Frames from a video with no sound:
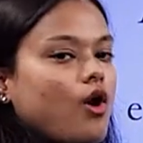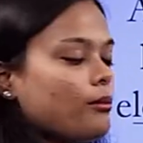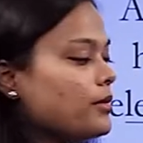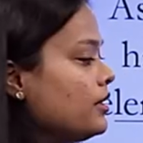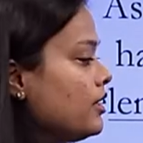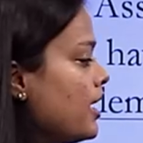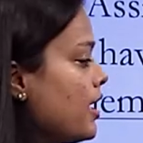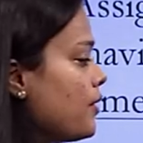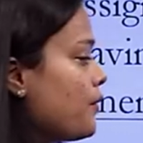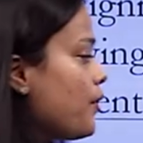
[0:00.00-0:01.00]
common
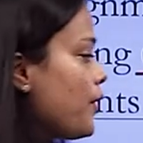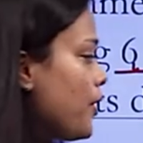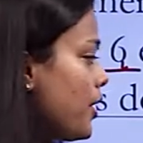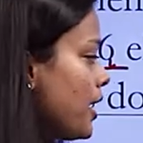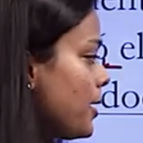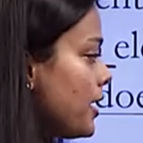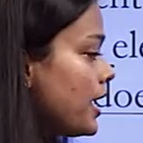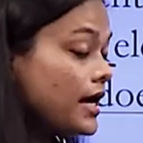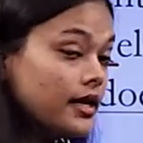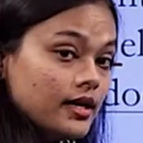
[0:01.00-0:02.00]

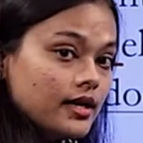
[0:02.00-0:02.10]
in